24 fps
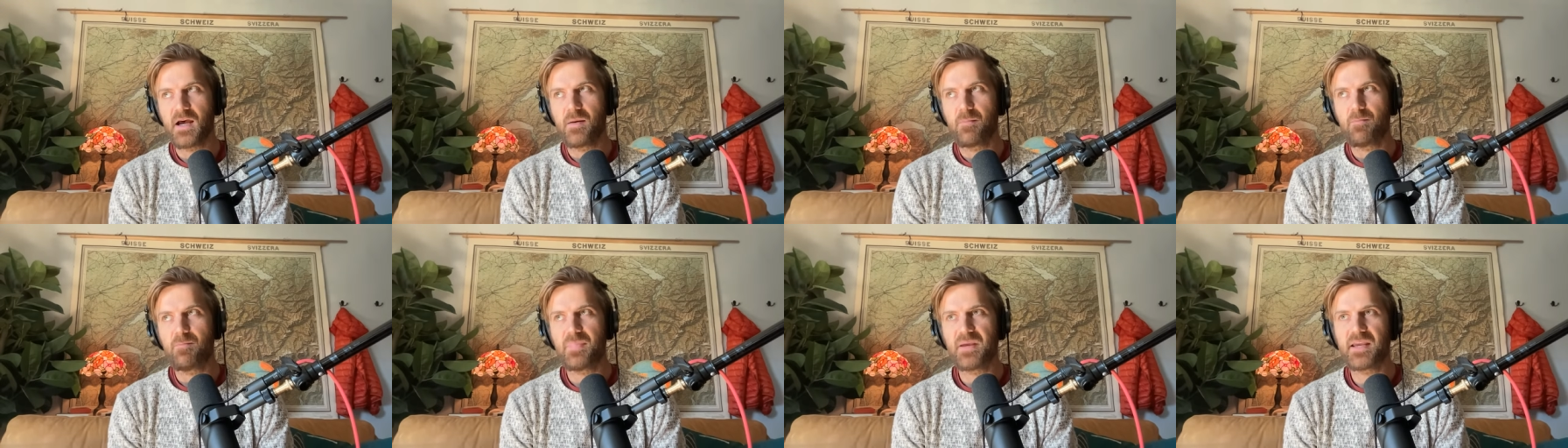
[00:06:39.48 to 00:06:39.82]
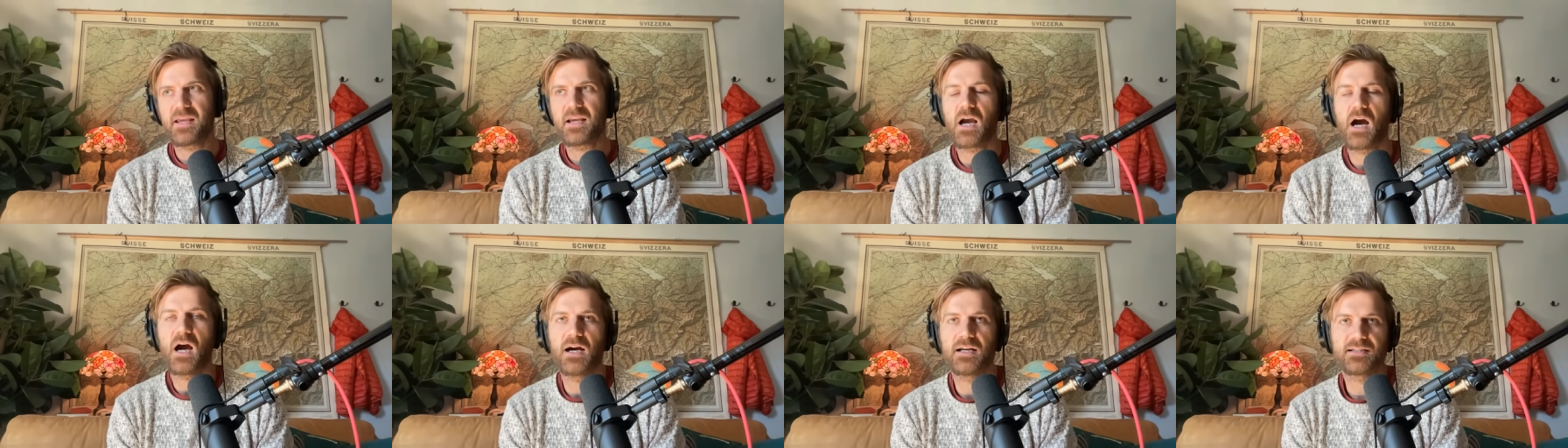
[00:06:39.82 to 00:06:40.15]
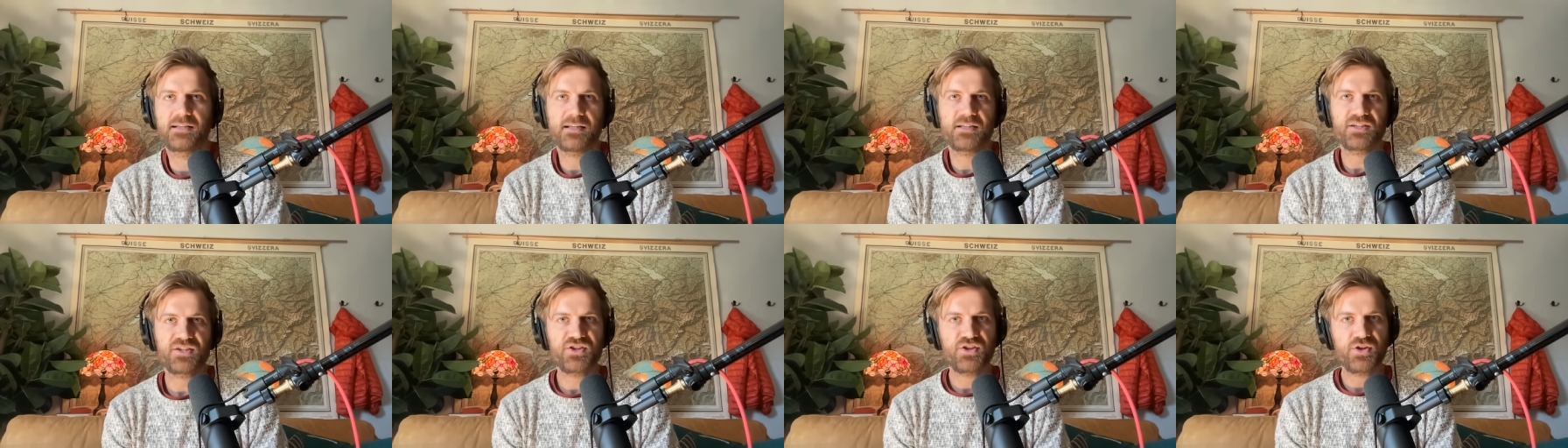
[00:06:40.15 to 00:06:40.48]
because
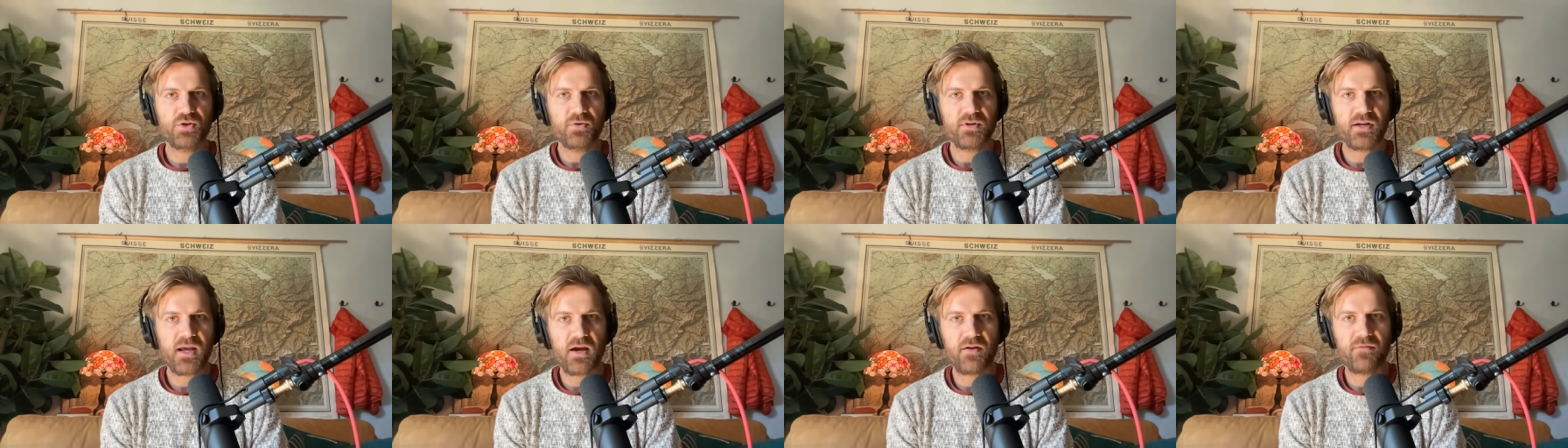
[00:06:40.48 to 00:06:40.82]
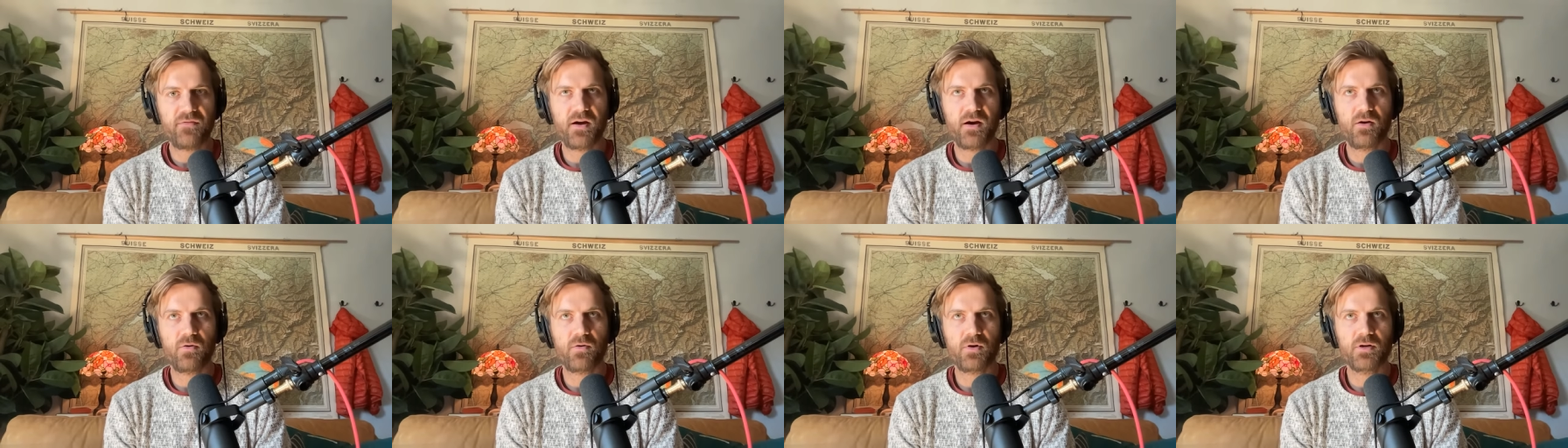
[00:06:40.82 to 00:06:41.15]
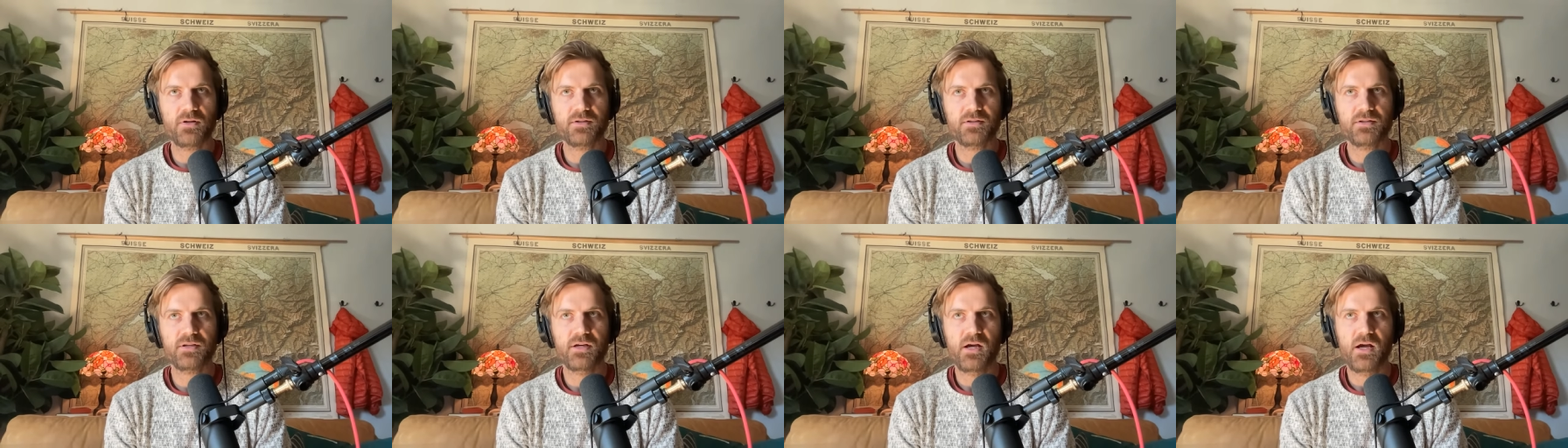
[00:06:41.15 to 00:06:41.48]
it's two and a half
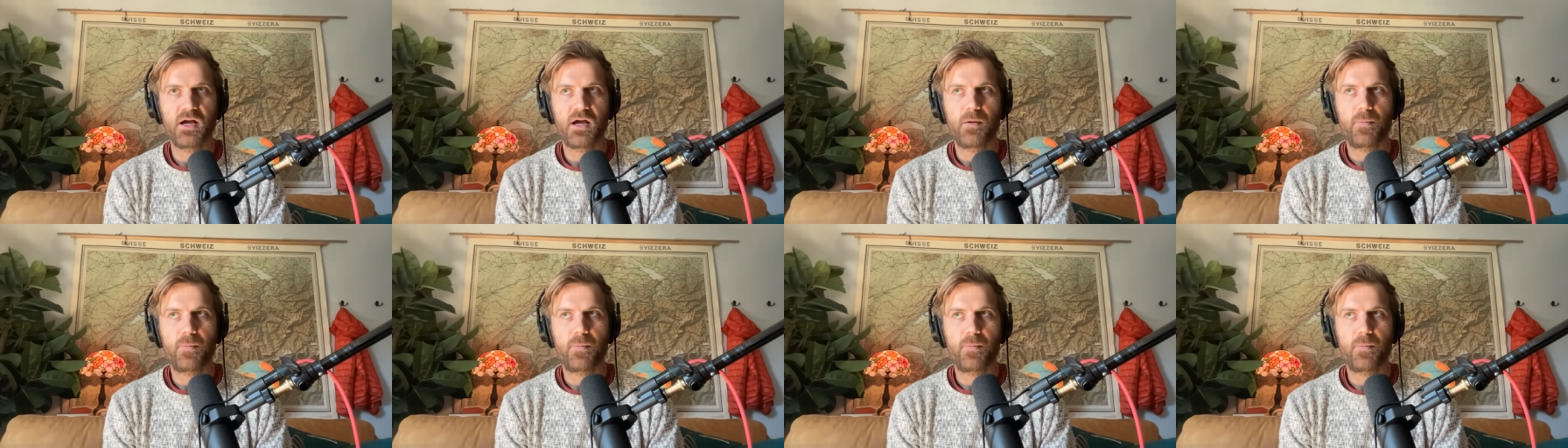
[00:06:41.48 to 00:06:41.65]
hours,